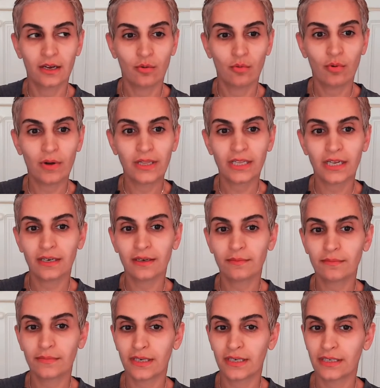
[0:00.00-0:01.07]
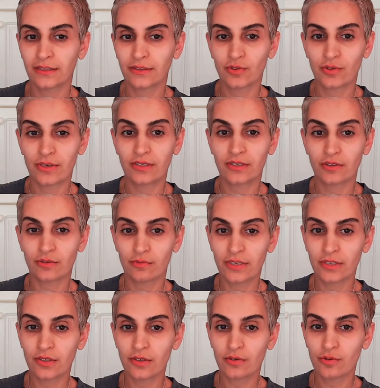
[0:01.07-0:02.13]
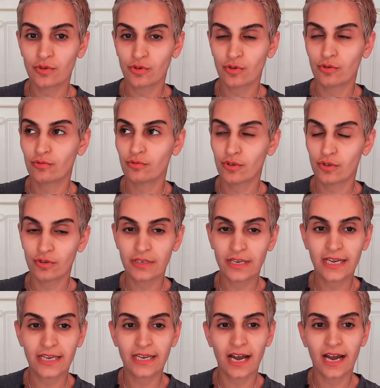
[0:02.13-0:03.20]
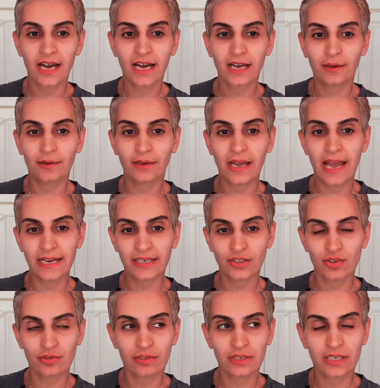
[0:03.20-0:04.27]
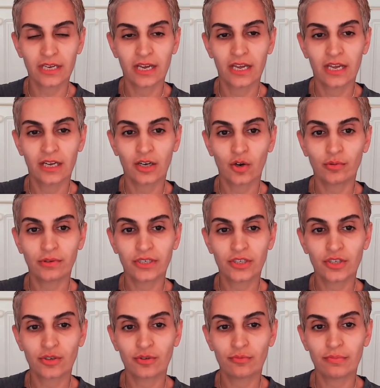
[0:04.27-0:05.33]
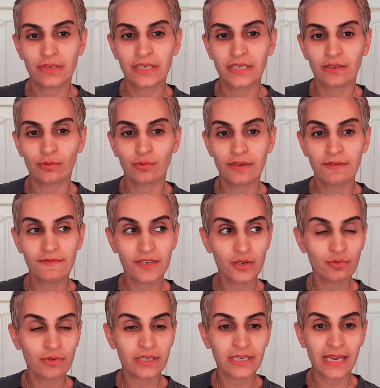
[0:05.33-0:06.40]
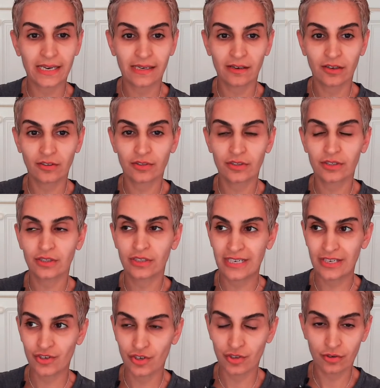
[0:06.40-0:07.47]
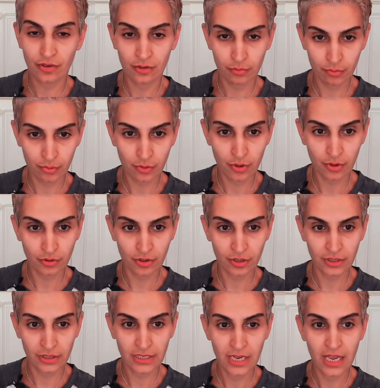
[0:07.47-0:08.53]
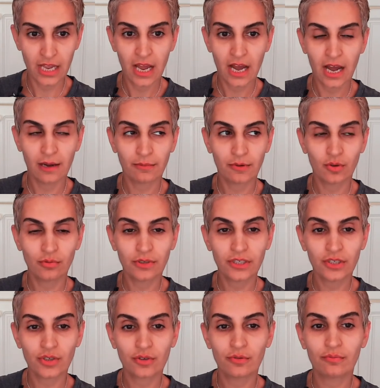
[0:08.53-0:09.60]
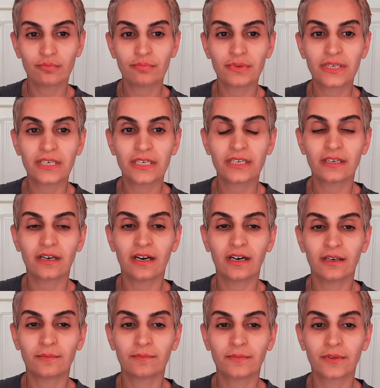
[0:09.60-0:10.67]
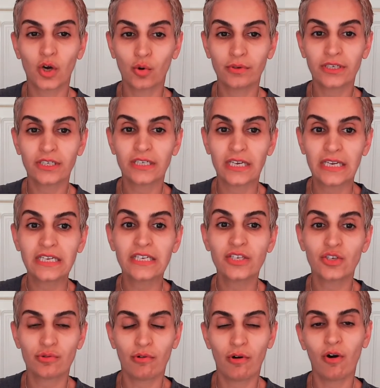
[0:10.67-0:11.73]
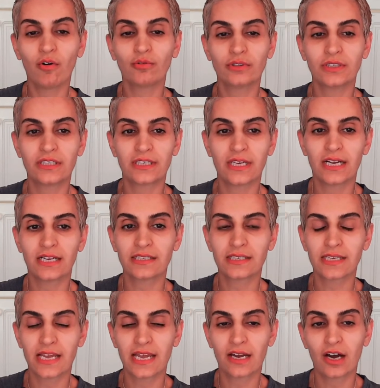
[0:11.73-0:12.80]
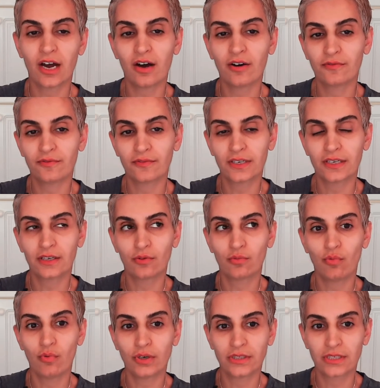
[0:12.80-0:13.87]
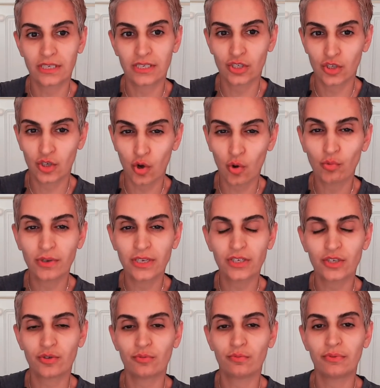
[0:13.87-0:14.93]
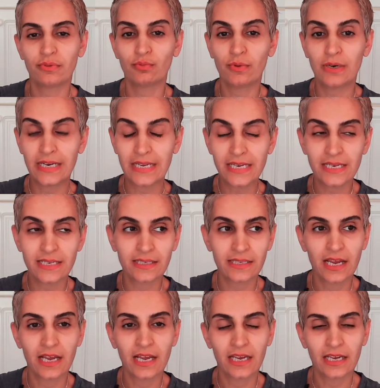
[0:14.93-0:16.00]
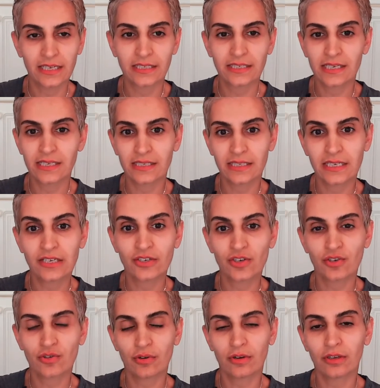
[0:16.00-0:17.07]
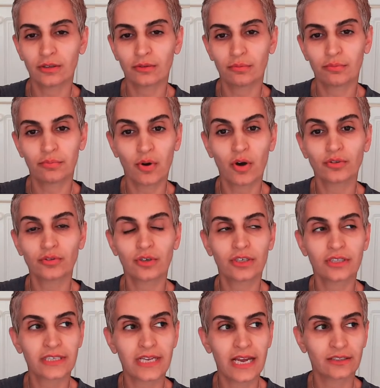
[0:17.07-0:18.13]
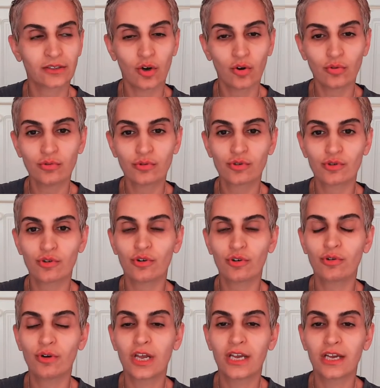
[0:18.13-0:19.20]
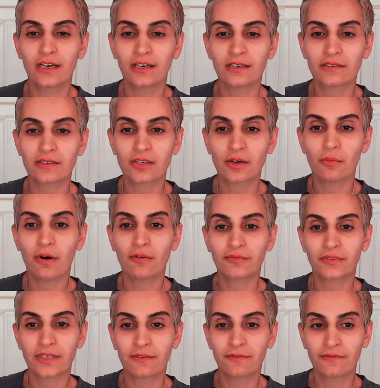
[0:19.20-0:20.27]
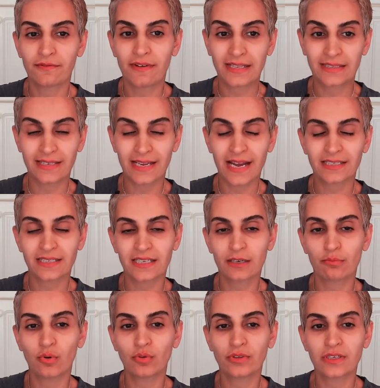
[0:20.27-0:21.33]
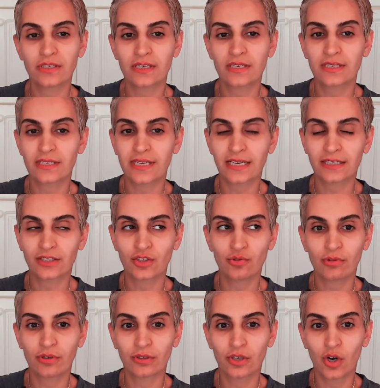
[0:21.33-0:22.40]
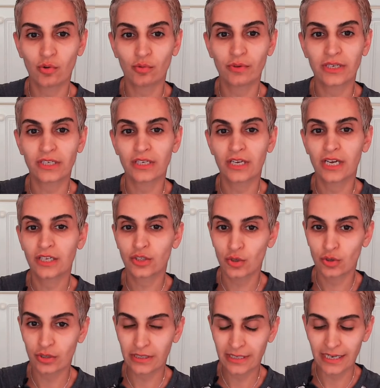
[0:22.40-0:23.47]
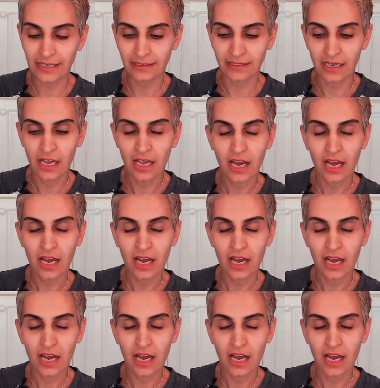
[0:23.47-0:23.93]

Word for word: Welcome uh, to another video. So today I actually going to be reviewing another digital product. I'm going to be um, going into all details of uh, what is going to be released in this digital product and also uh, some of the fantastic bonuses that you are going to get.